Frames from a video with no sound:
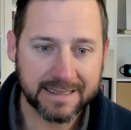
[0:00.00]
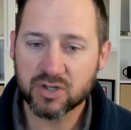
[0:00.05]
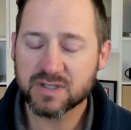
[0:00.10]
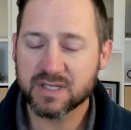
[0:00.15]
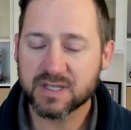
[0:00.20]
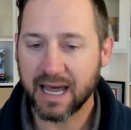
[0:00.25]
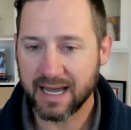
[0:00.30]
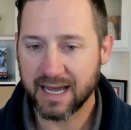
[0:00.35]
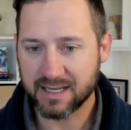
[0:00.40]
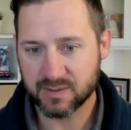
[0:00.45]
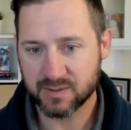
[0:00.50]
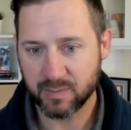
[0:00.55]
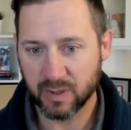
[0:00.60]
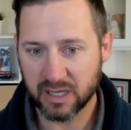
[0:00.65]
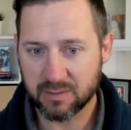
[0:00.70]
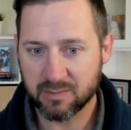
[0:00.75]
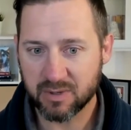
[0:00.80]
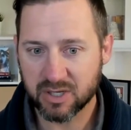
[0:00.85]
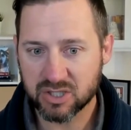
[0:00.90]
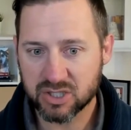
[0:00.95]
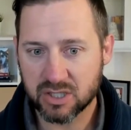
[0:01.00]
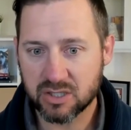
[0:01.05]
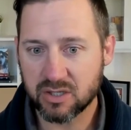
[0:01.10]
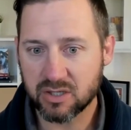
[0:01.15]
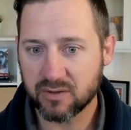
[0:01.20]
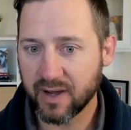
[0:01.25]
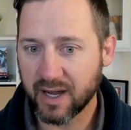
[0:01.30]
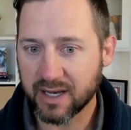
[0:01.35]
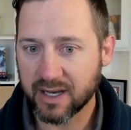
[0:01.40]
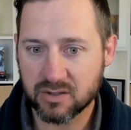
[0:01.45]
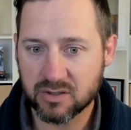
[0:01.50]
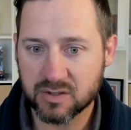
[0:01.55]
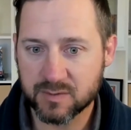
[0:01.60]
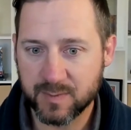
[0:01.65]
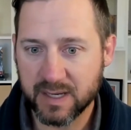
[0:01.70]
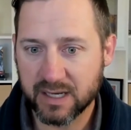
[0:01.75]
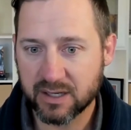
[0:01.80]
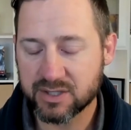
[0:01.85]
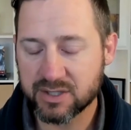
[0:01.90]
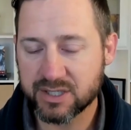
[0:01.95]
First, as Billy mentioned, you've got
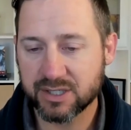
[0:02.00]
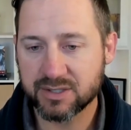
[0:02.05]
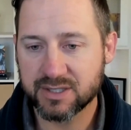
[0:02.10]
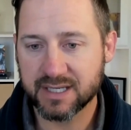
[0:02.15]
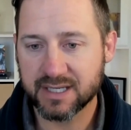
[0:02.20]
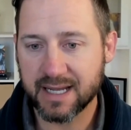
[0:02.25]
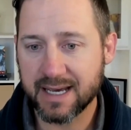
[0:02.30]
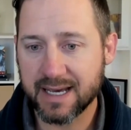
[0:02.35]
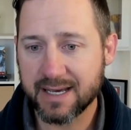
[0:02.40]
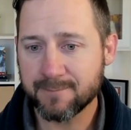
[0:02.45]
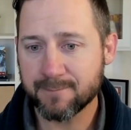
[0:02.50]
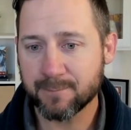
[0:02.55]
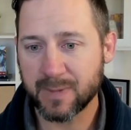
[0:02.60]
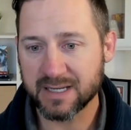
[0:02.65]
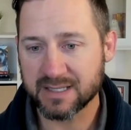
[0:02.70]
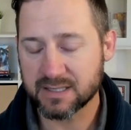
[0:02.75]
two speakers here today,